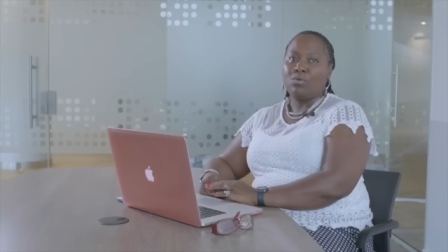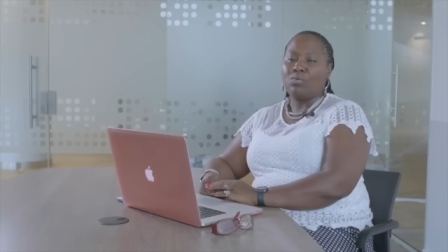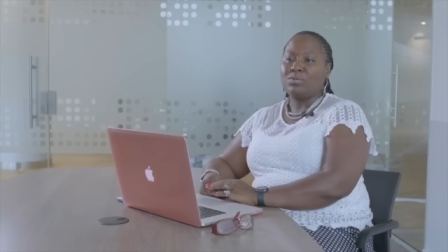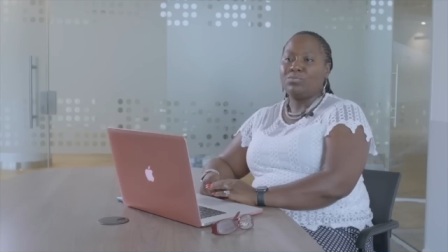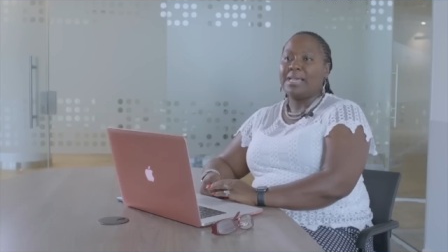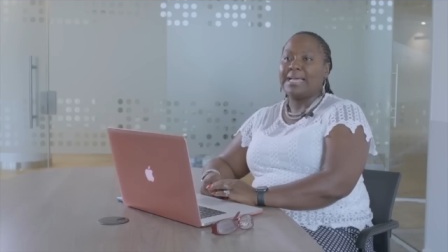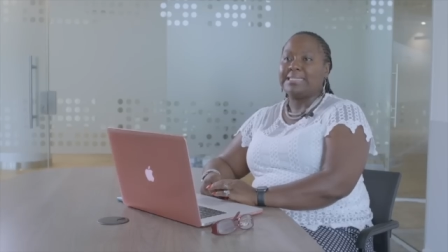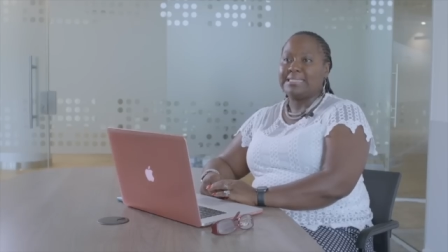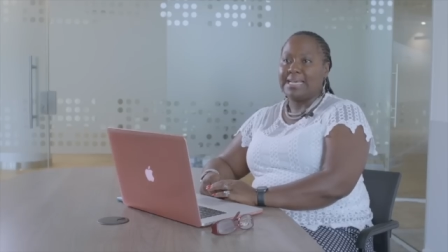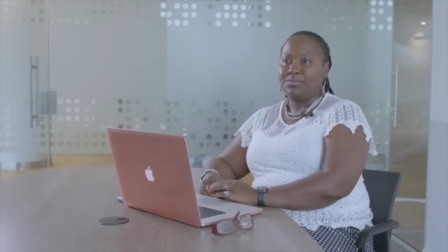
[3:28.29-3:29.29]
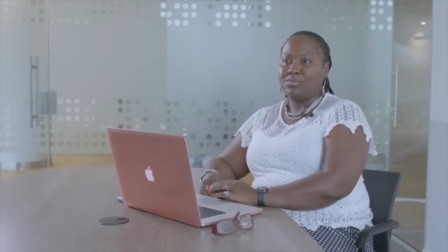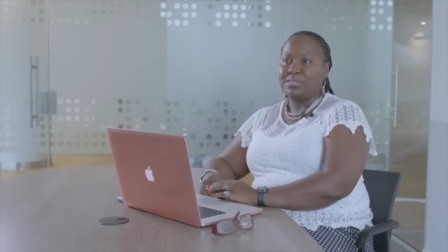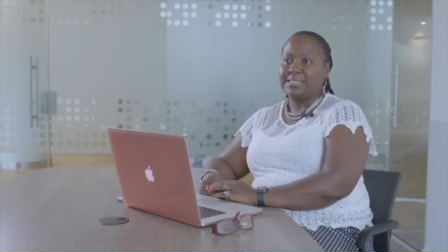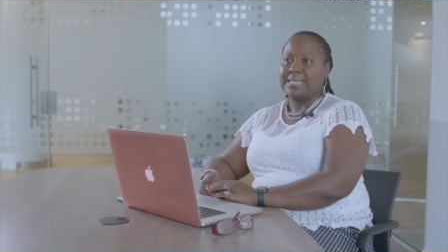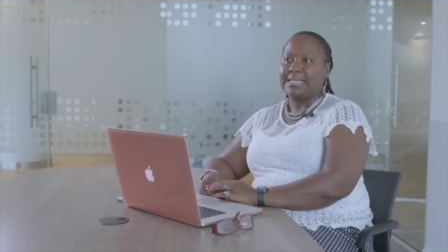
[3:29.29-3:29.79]
What we had done
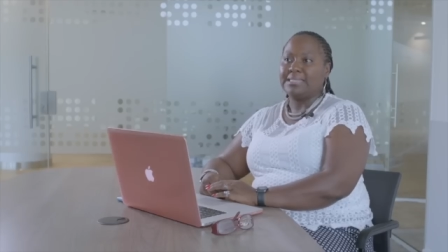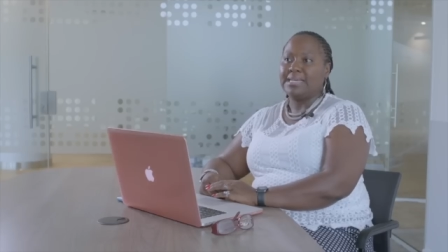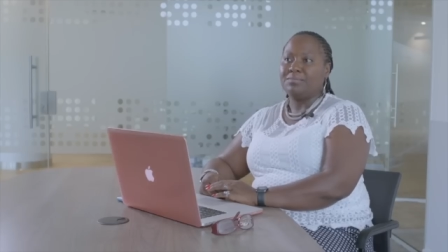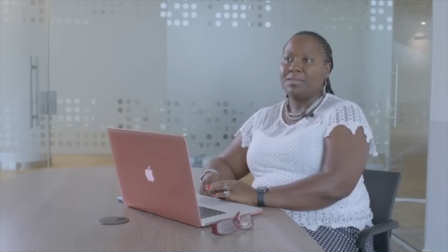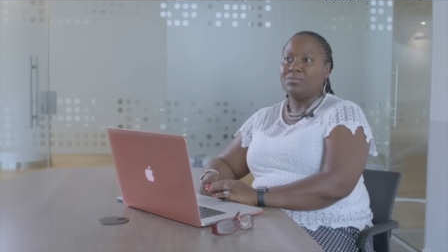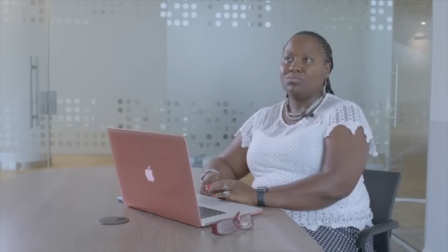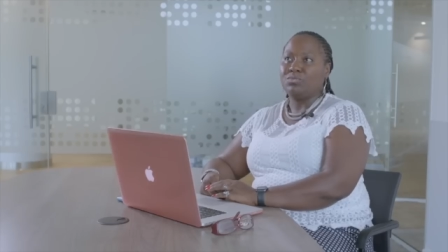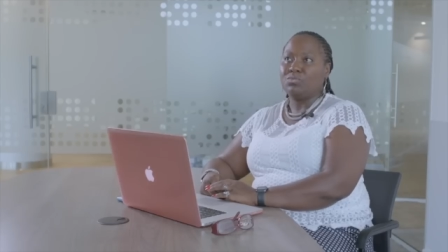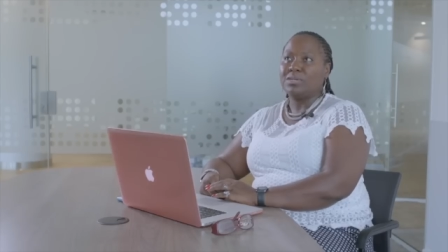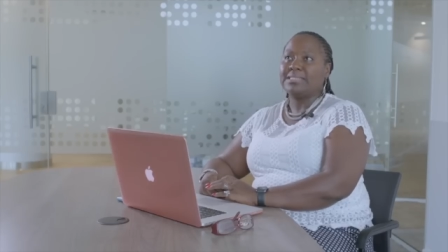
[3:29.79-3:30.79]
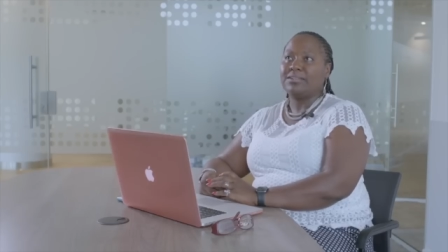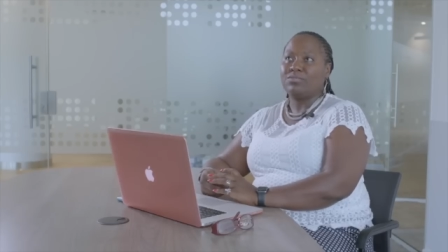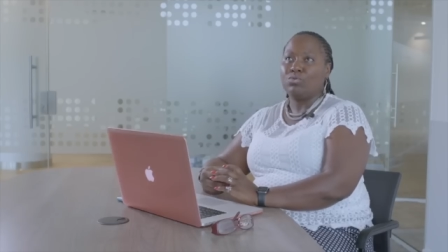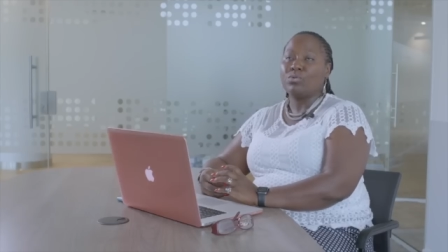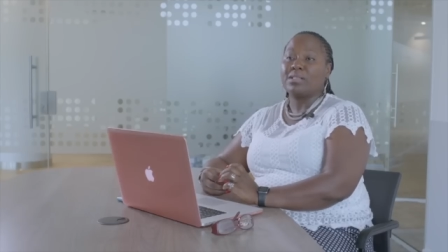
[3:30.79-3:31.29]
was that, I mean, we wanted
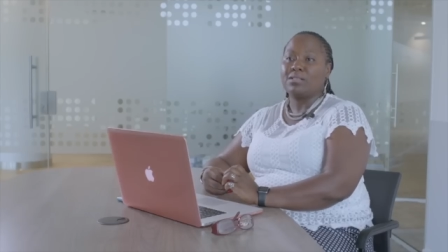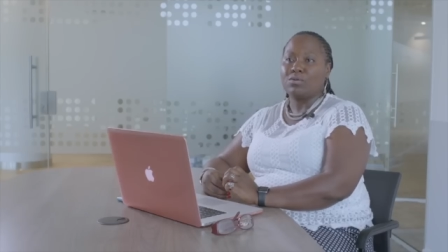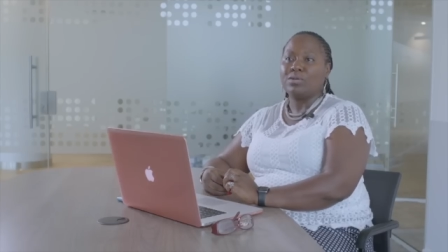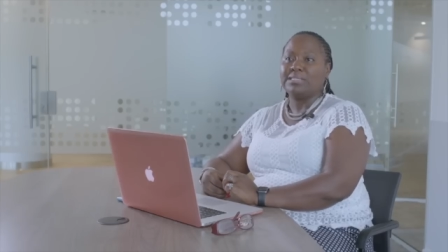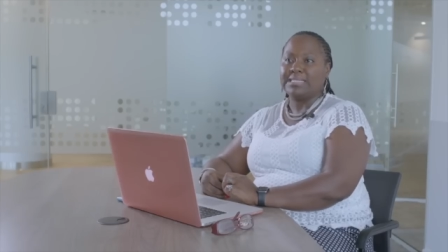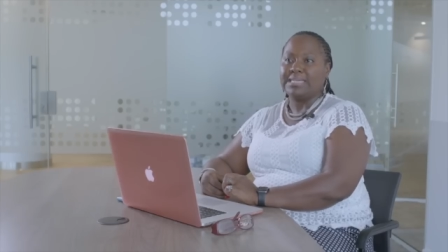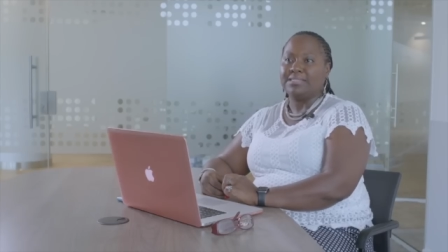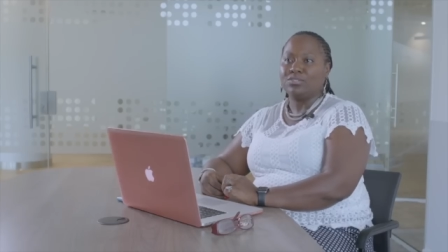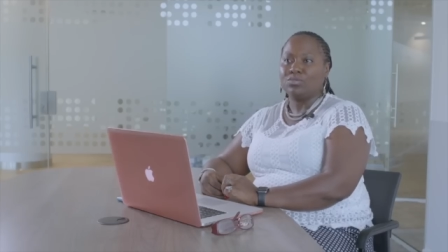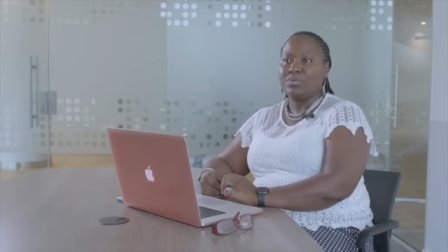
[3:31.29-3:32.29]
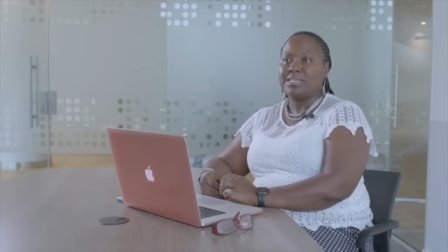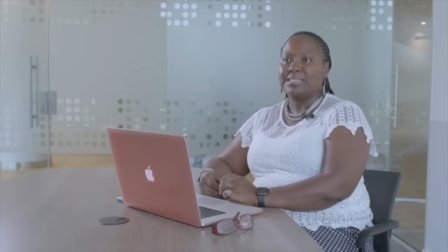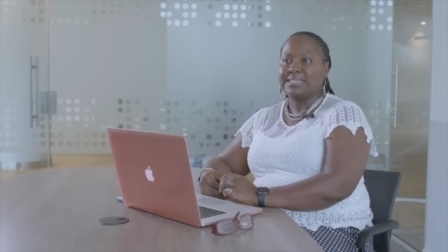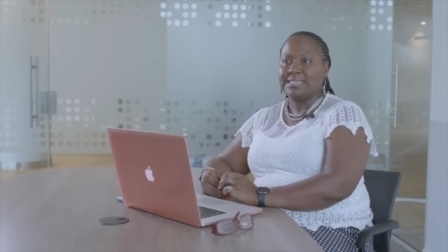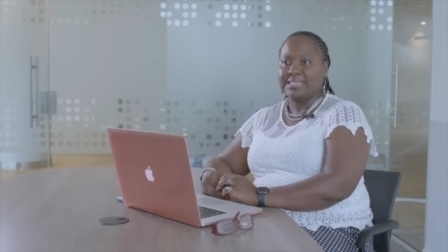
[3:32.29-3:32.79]
local content, so we
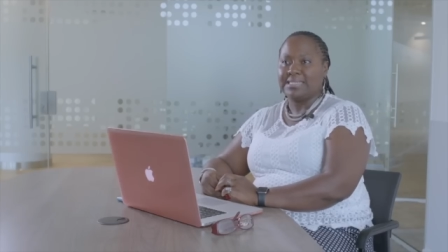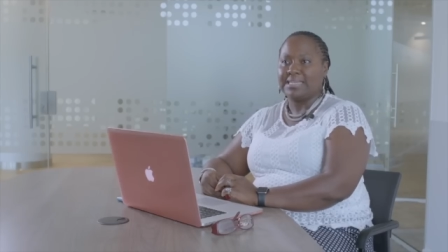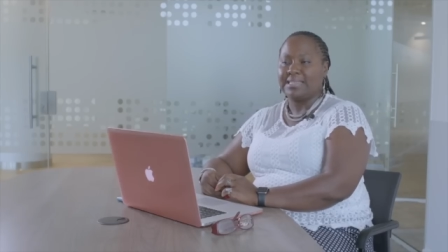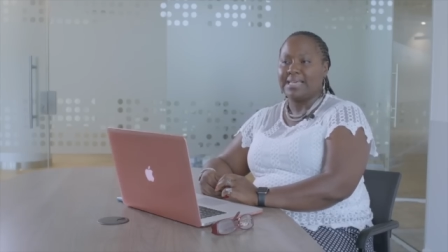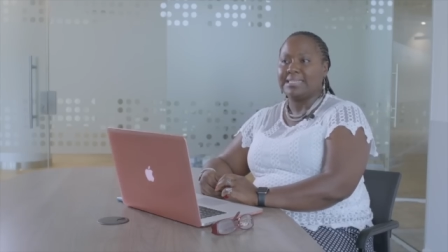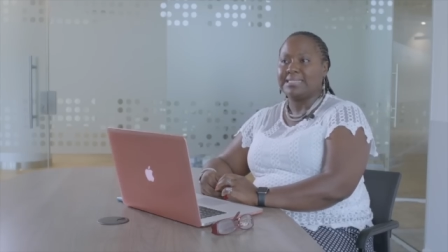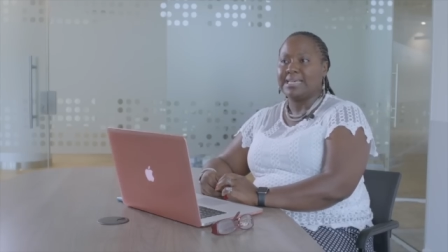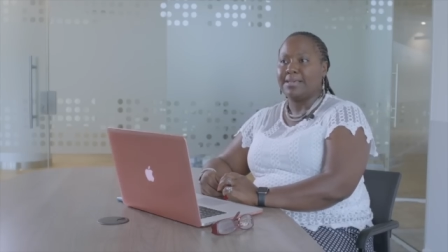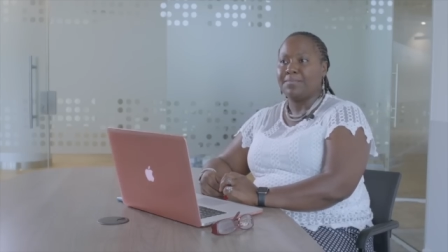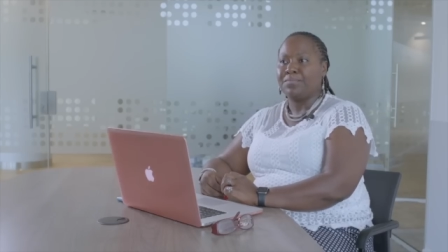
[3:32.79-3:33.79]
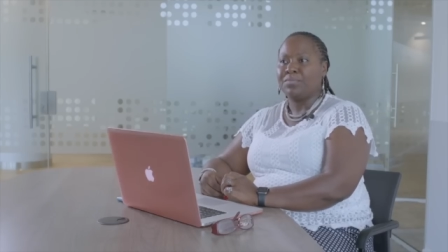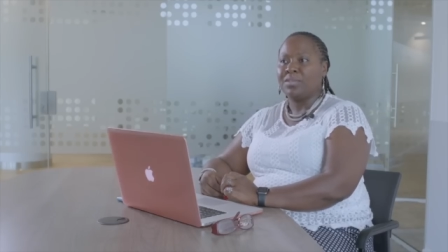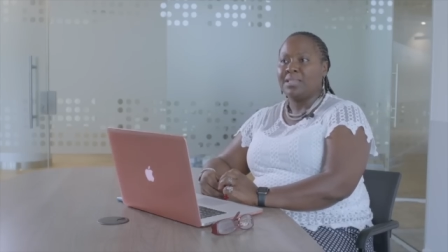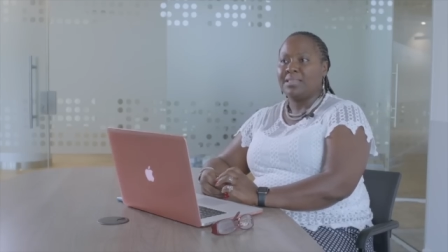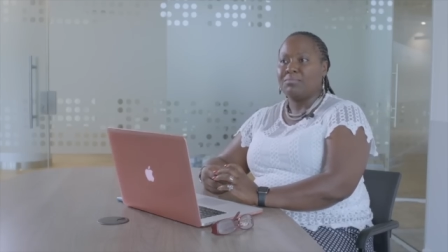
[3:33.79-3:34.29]
insisted that um,
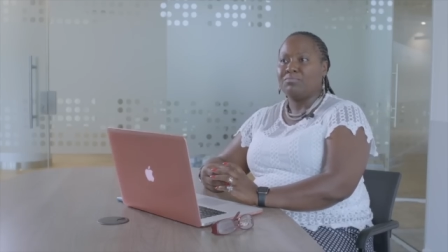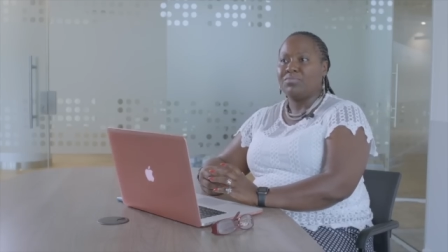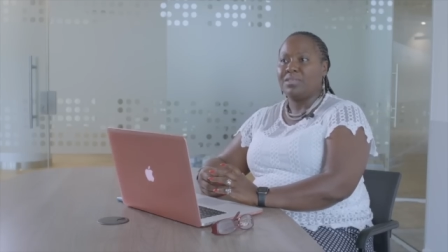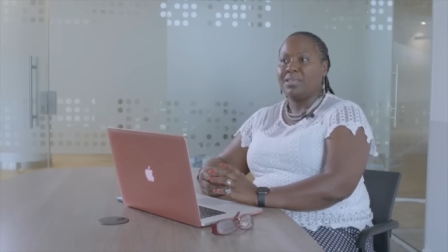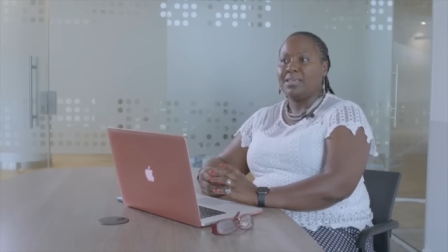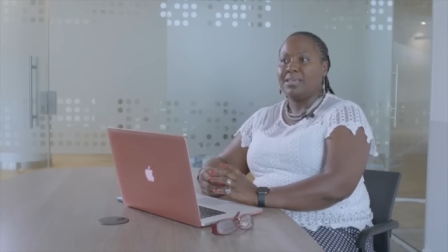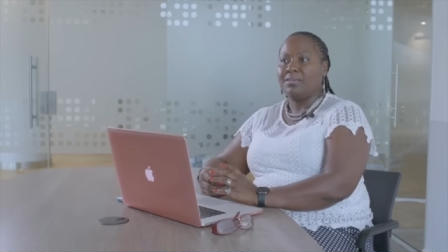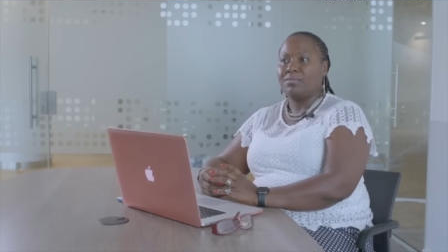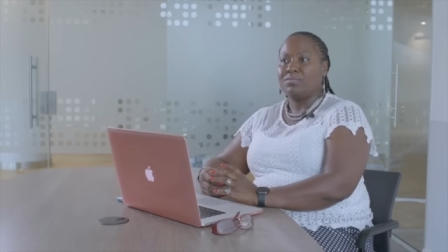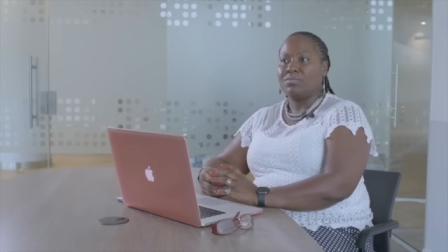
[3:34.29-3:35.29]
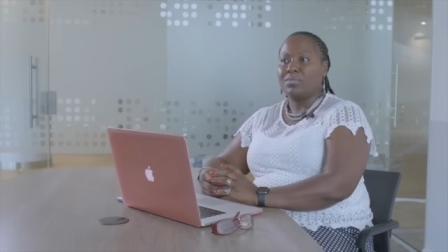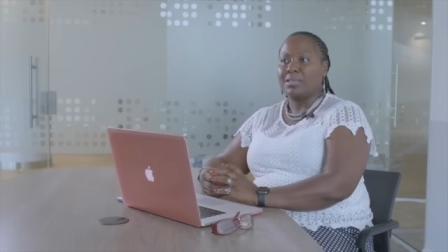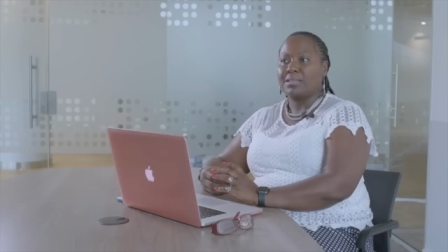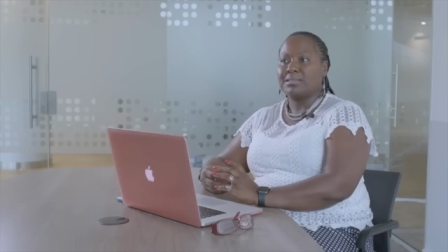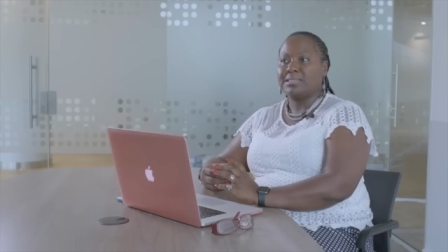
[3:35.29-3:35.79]
the, the,
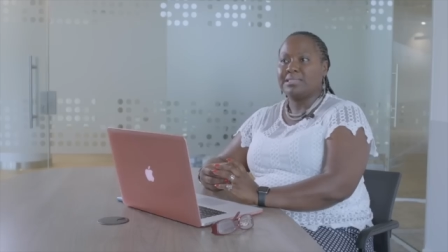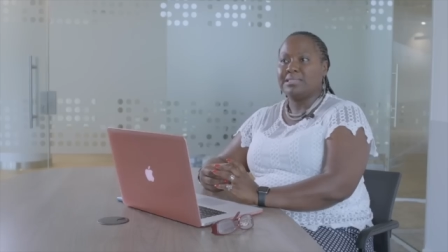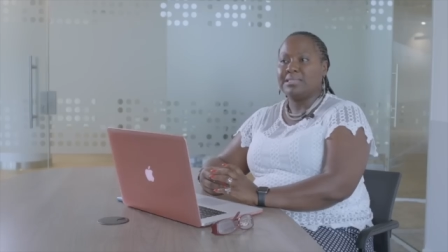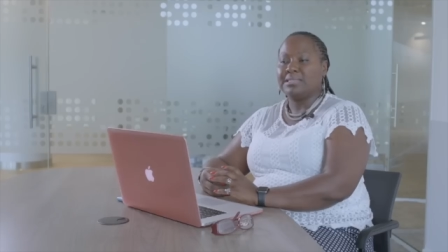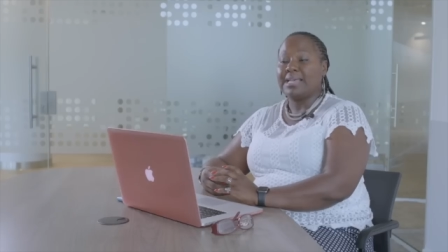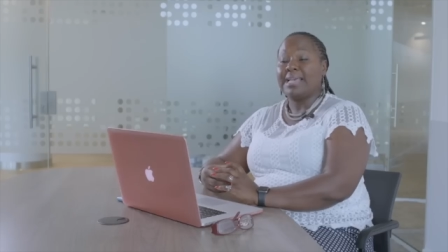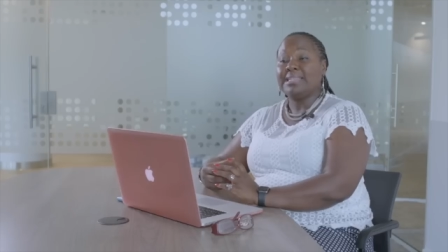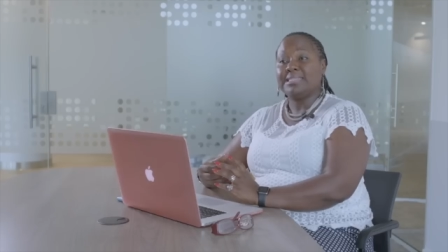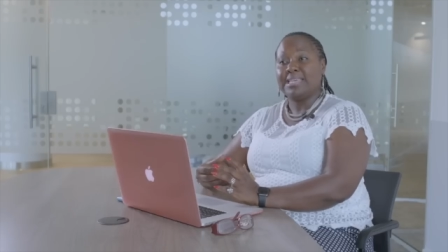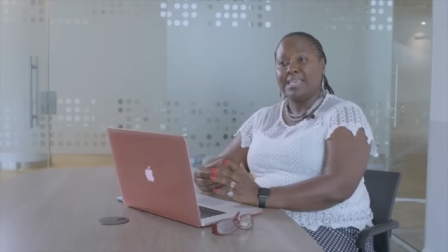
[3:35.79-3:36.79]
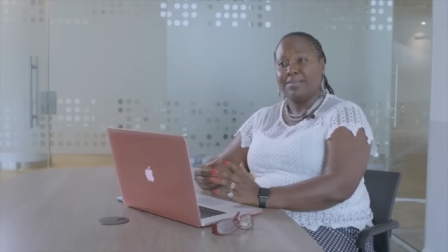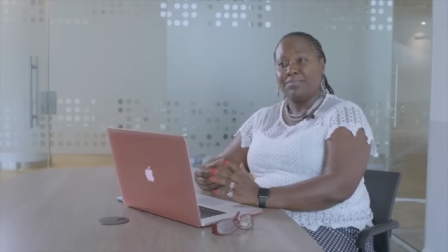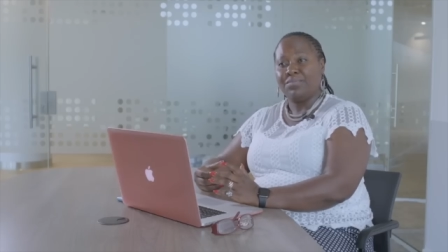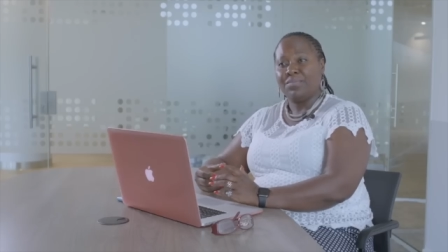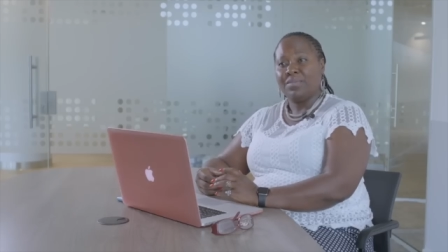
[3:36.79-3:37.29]
the design team